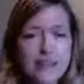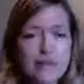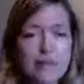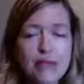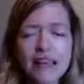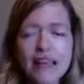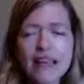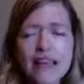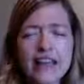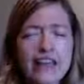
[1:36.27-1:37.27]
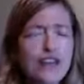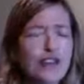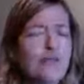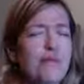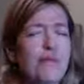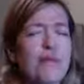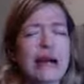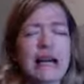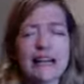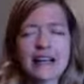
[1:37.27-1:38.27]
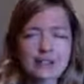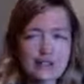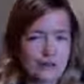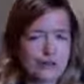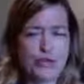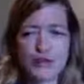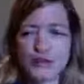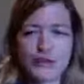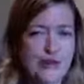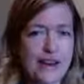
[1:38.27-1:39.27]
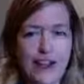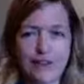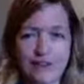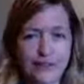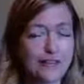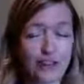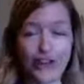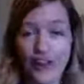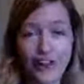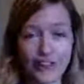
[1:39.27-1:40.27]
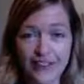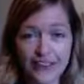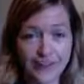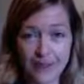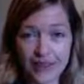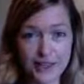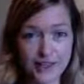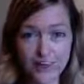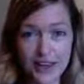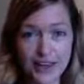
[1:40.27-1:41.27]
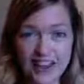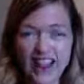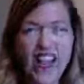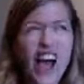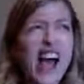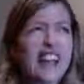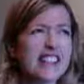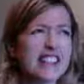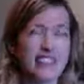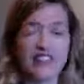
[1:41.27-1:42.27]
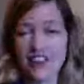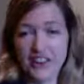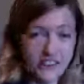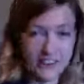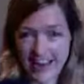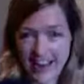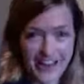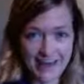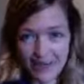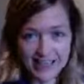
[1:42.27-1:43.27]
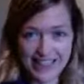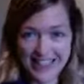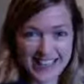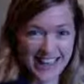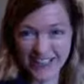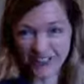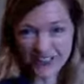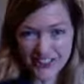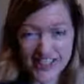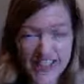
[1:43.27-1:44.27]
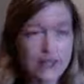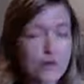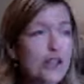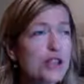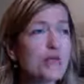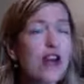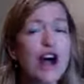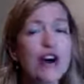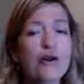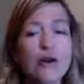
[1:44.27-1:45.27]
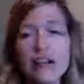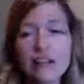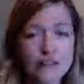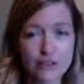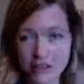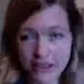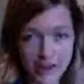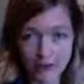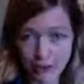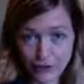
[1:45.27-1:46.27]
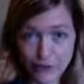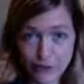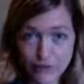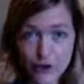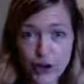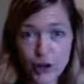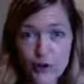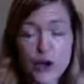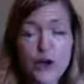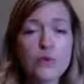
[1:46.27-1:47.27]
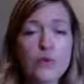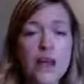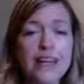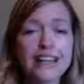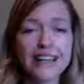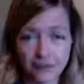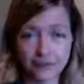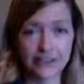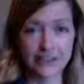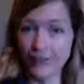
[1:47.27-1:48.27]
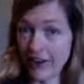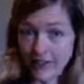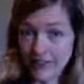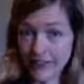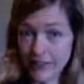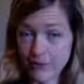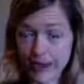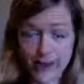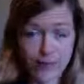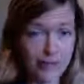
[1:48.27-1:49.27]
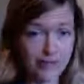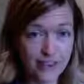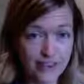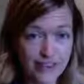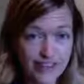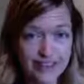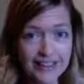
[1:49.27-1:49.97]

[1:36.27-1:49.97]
Big, humongous illusions going on for all of us with this one. Lots of guilt tied up into the tentacles. And that's when you know there's a lot of illusion for you, when guilt is involved. Everybody know that feeling?